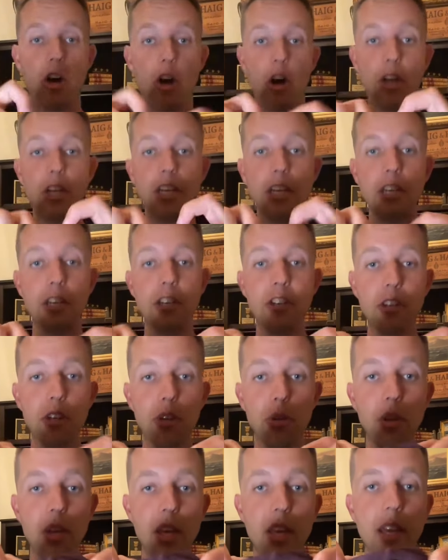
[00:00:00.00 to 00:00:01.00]
All you need to
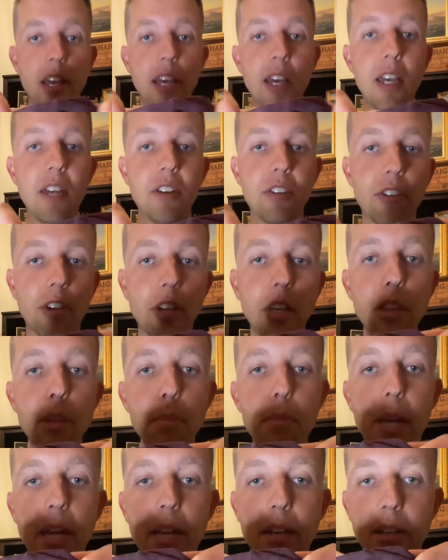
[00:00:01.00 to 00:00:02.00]
do is look at
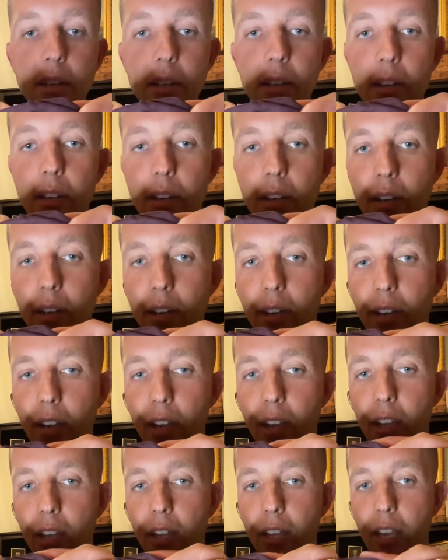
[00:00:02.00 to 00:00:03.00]
the button
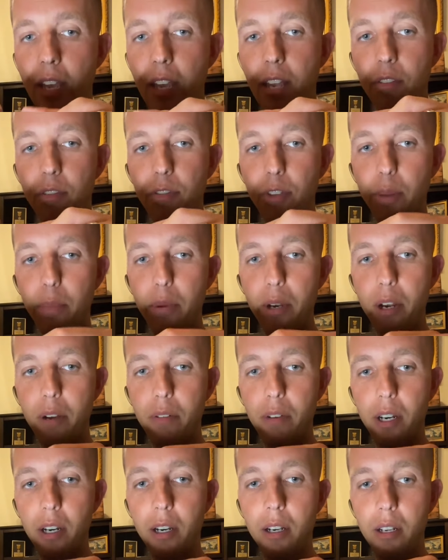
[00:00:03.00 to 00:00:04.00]
and flip it
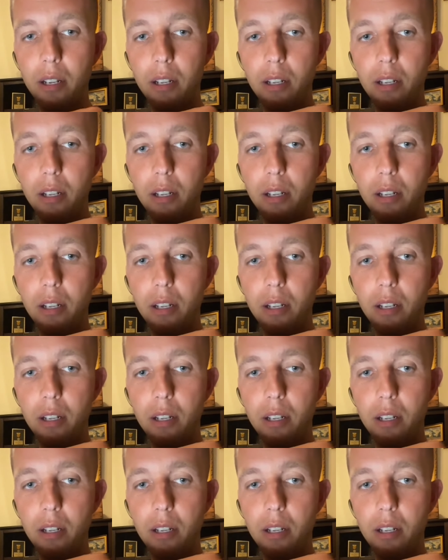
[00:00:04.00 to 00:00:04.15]
over.